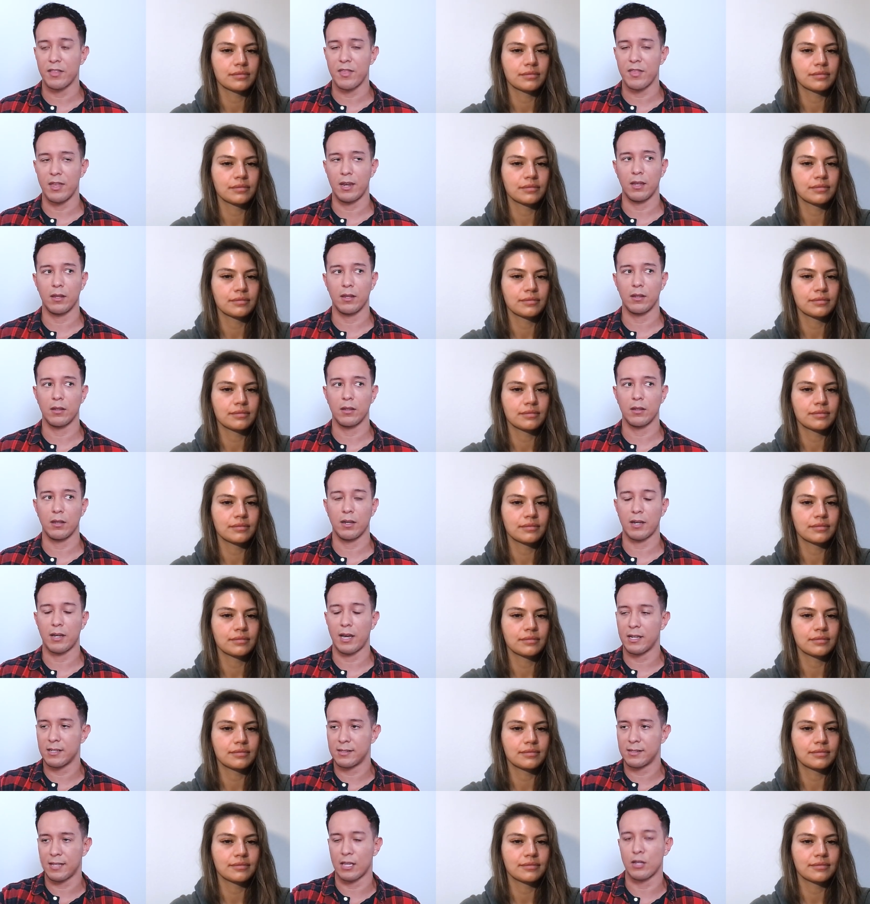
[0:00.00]
Speaker 1: and then it, it
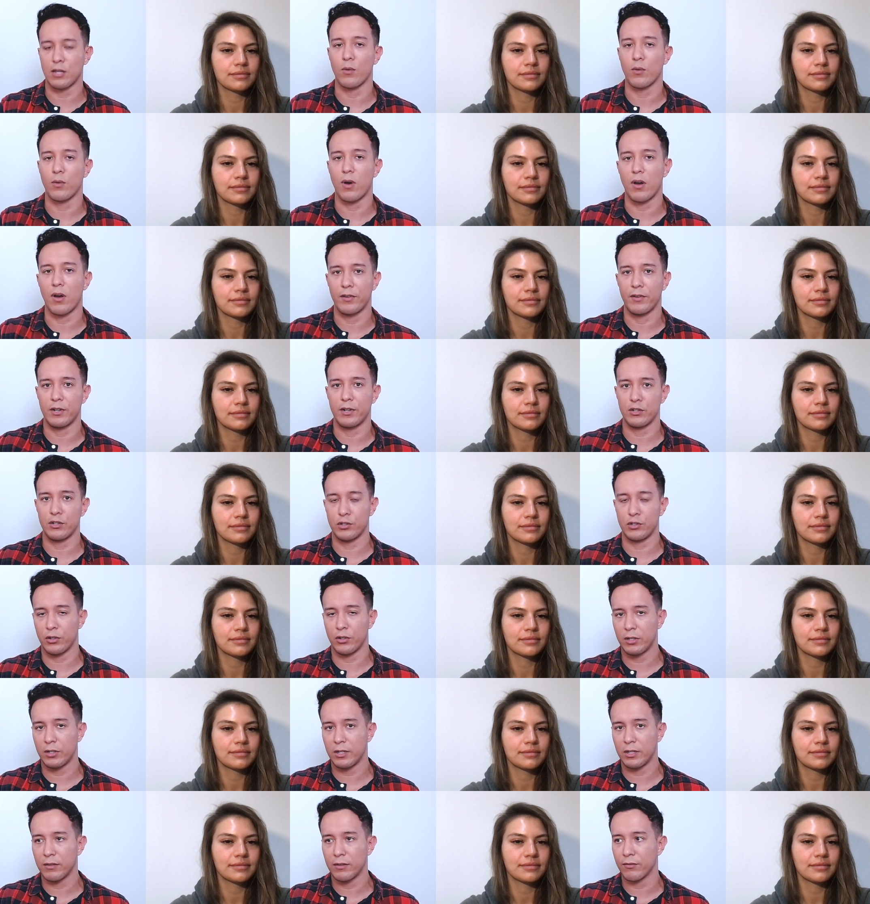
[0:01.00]
kind of set you off on a
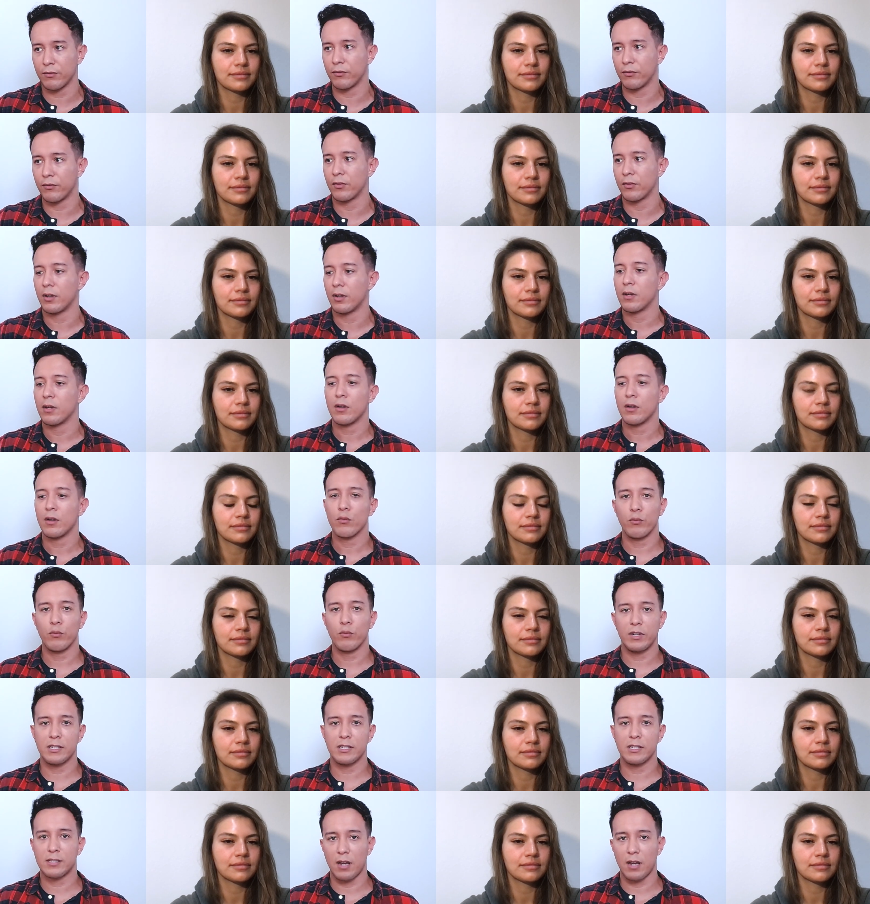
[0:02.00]
journey of
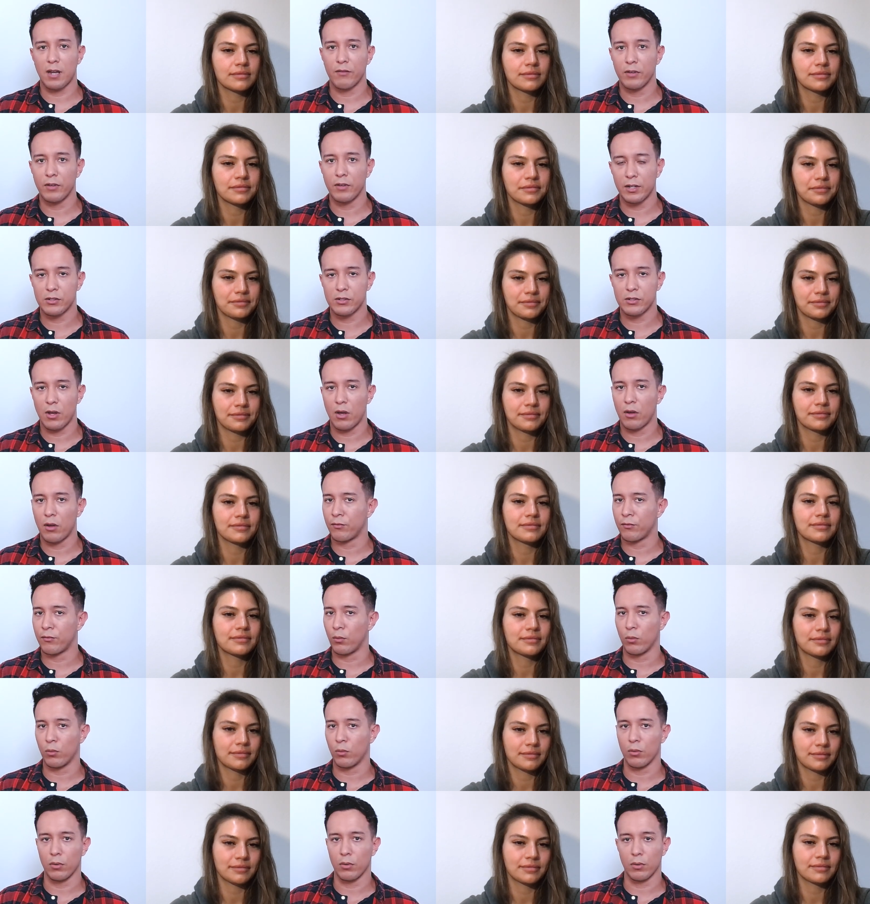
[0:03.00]
rediscovering yourself
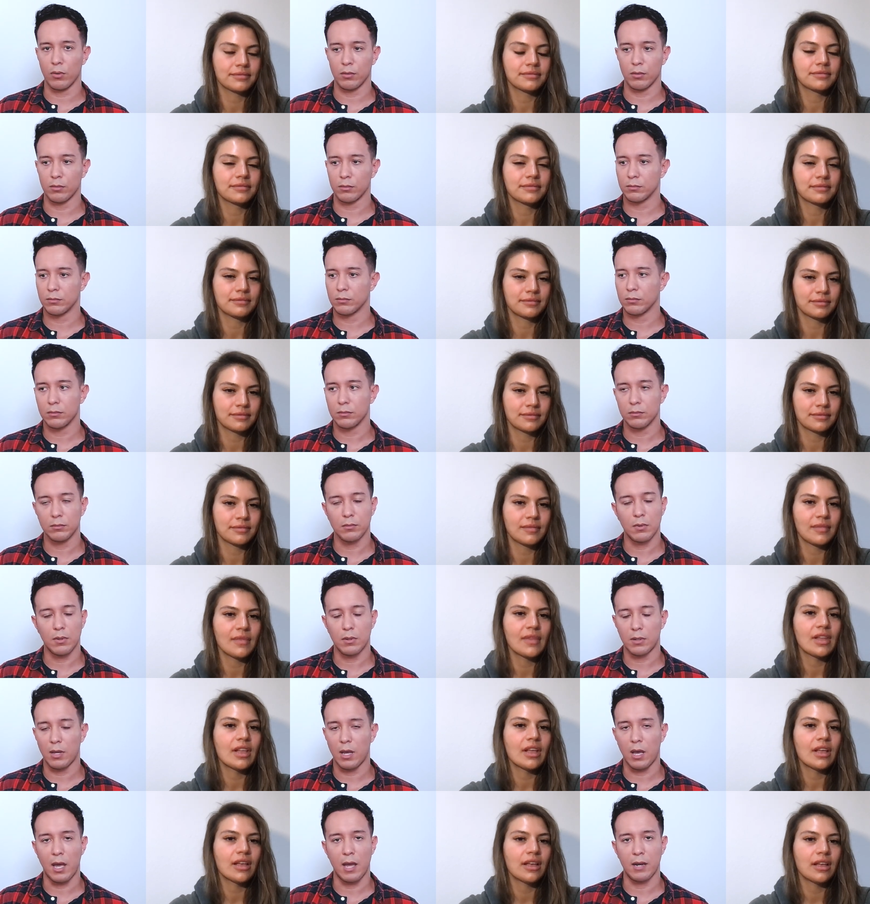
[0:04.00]
or
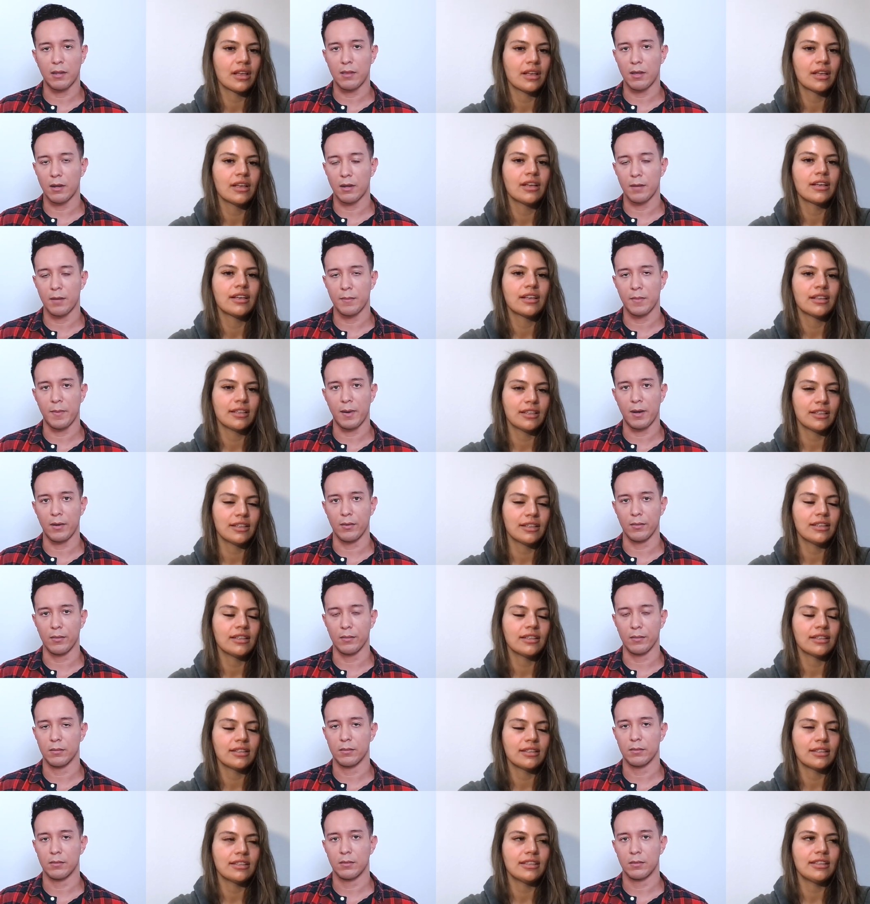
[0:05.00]
yeah, how did that come about?
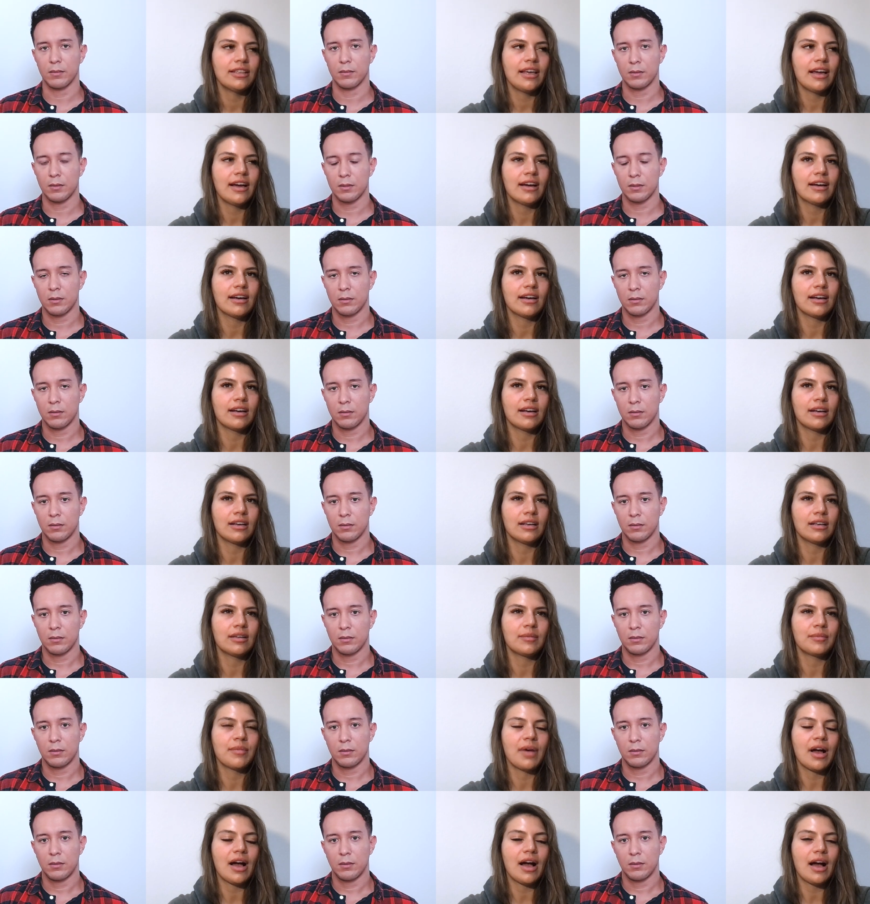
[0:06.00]
Speaker 2: Yeah,
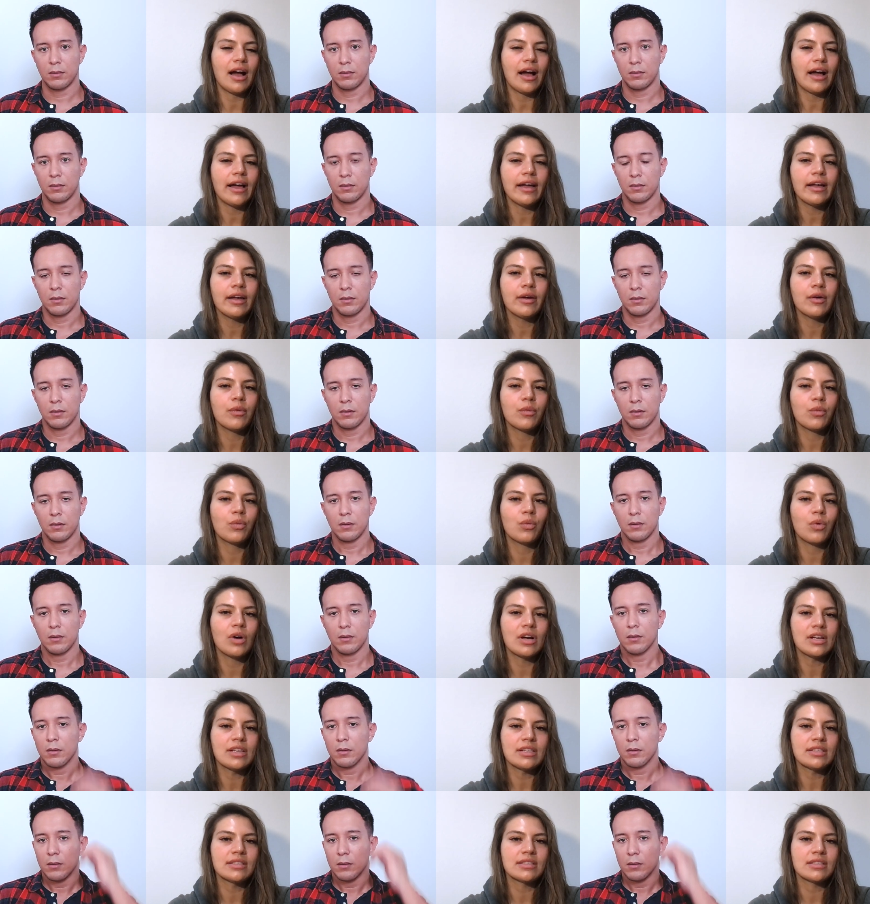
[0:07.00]
um I
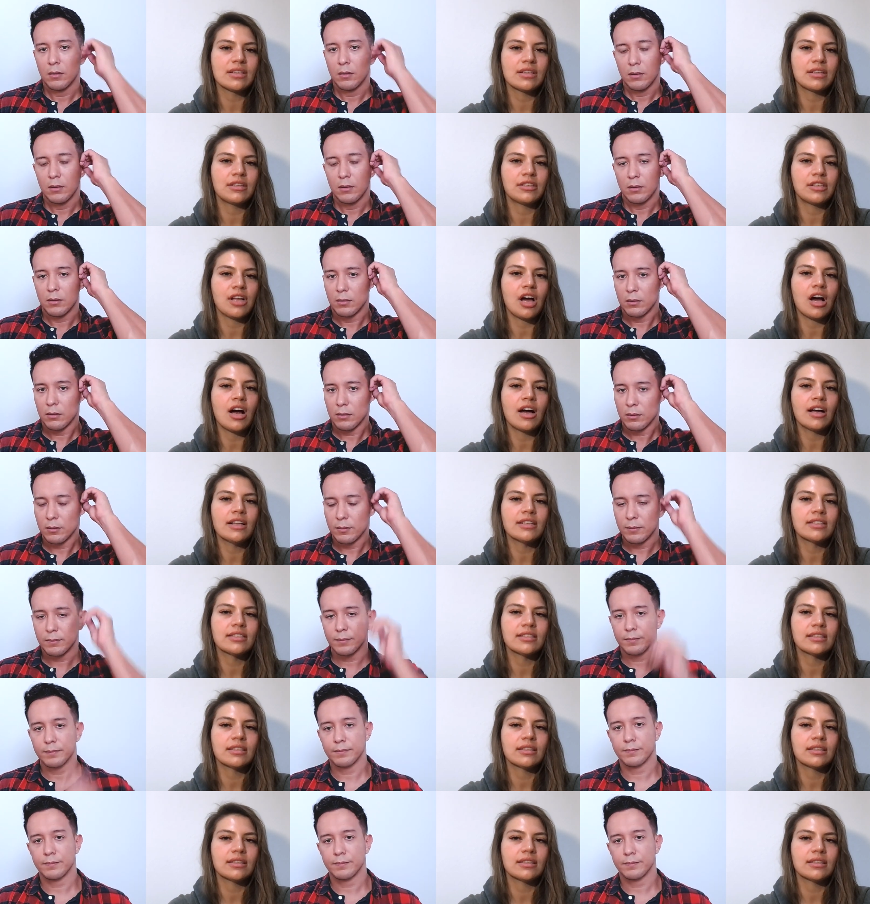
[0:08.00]
was not